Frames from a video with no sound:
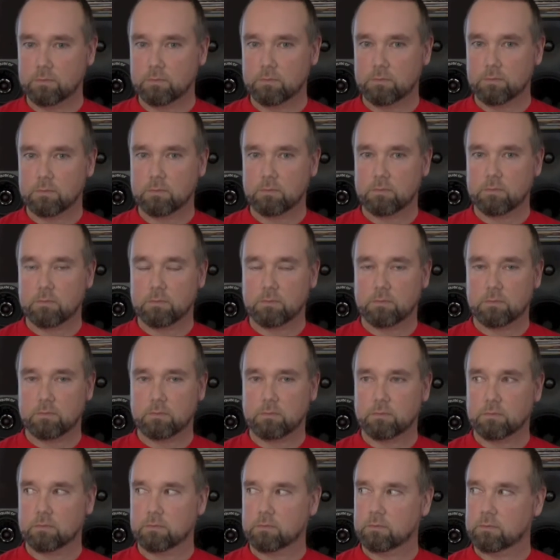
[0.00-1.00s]

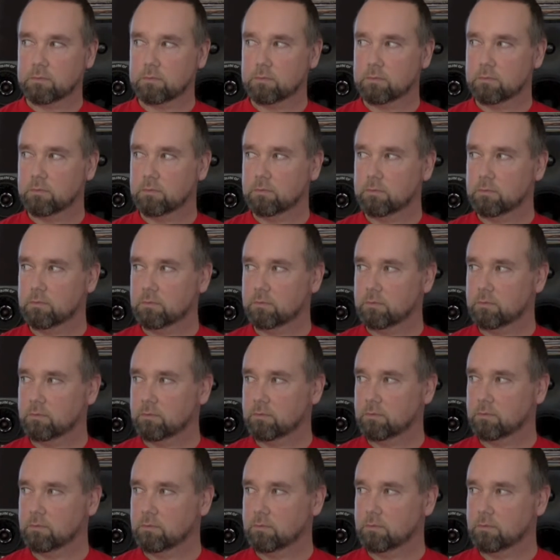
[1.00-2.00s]

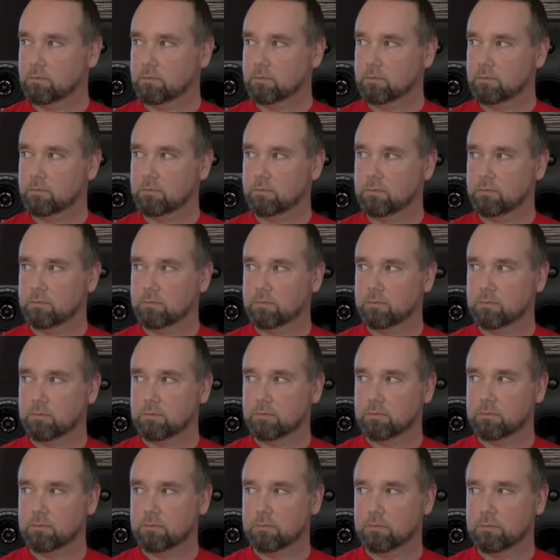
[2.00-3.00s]

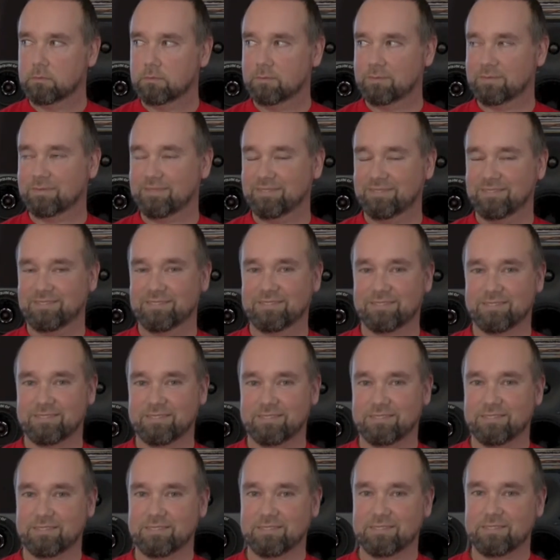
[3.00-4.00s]

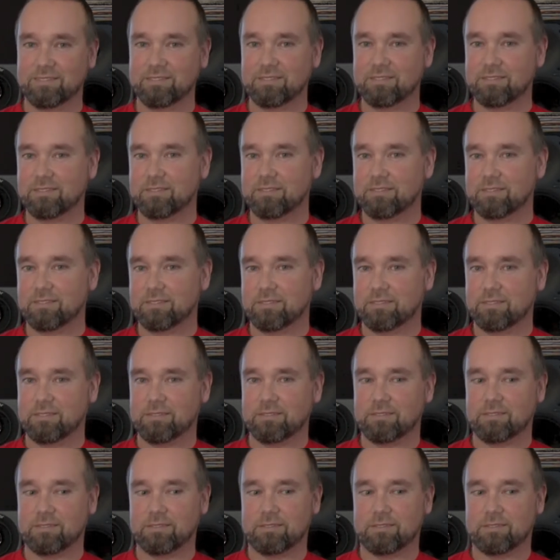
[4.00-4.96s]
The person shown says nothing.